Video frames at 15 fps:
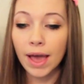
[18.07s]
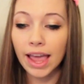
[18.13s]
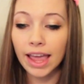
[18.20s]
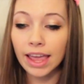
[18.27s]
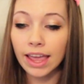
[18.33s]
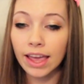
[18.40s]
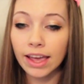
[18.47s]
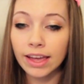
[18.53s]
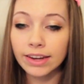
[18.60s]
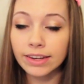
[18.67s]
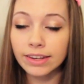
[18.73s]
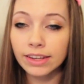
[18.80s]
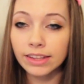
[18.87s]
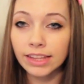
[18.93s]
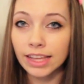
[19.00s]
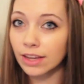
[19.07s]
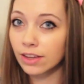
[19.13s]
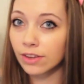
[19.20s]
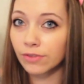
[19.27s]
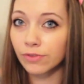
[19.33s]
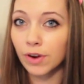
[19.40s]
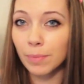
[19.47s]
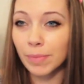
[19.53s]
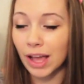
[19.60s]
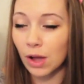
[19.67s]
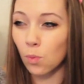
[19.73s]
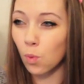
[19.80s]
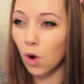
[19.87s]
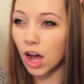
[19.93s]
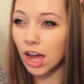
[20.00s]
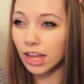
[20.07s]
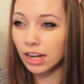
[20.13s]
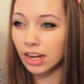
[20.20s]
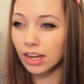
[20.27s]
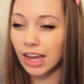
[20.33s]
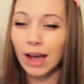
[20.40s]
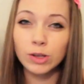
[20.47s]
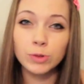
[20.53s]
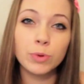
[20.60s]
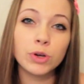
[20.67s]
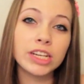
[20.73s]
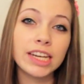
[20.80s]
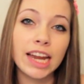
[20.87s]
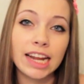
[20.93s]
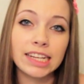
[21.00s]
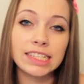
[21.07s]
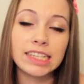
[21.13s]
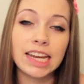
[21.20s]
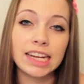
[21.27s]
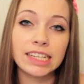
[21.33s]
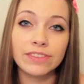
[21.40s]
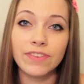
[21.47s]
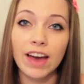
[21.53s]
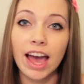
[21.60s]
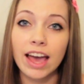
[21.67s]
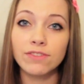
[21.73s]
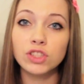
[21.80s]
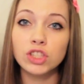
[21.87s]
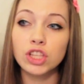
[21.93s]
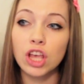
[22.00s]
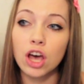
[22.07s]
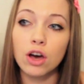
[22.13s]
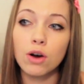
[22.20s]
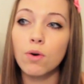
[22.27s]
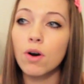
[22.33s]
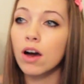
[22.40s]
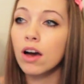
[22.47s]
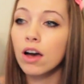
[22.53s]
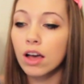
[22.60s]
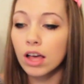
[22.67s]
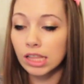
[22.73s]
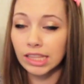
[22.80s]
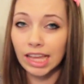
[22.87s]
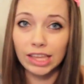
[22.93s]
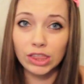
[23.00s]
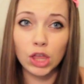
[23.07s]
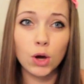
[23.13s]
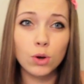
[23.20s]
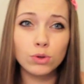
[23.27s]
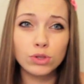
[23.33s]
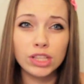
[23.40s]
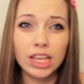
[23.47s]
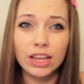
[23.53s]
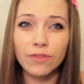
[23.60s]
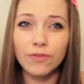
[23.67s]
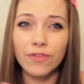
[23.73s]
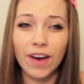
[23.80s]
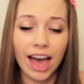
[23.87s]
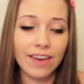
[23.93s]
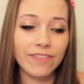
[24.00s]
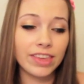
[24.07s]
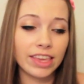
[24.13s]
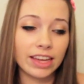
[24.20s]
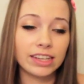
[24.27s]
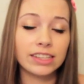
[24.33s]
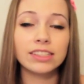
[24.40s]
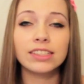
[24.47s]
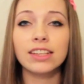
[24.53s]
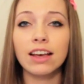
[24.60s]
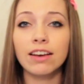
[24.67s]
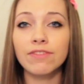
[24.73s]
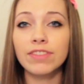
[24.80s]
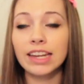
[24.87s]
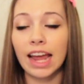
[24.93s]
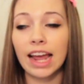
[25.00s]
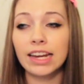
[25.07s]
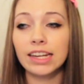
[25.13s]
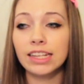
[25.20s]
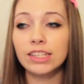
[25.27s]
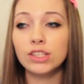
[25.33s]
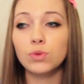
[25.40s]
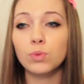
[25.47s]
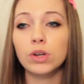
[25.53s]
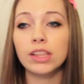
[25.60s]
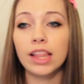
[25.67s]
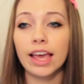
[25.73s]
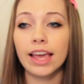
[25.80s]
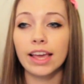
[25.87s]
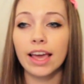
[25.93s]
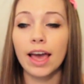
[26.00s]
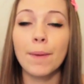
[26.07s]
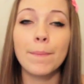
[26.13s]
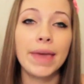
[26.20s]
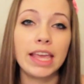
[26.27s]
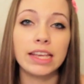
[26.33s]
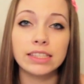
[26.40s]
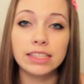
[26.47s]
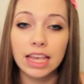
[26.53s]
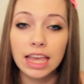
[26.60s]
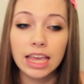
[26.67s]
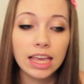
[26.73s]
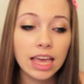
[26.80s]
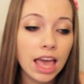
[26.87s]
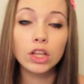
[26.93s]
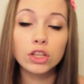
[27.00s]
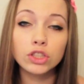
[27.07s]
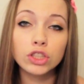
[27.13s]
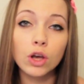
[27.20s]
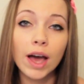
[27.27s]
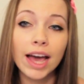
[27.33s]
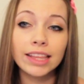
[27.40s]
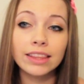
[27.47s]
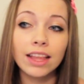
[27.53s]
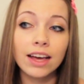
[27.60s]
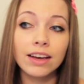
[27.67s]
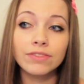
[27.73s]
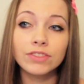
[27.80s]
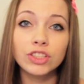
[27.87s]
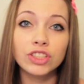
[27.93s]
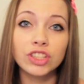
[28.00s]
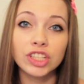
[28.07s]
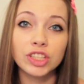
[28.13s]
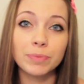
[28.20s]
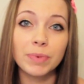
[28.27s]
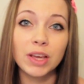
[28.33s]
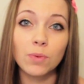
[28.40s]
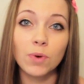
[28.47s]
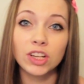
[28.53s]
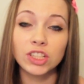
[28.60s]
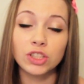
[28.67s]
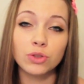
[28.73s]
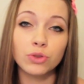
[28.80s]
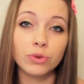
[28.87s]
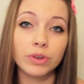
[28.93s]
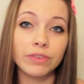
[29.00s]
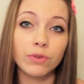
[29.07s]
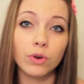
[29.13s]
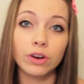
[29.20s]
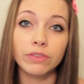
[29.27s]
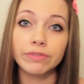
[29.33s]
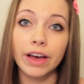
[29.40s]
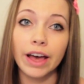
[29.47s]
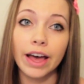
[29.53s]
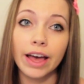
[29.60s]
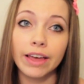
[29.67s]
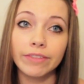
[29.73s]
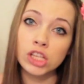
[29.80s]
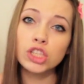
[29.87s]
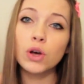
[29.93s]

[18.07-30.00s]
And like from like I was born in 1995, so like those like 5 years of the 90s were like amazing. So I loved just being 1, 2, 3, 4, and 5.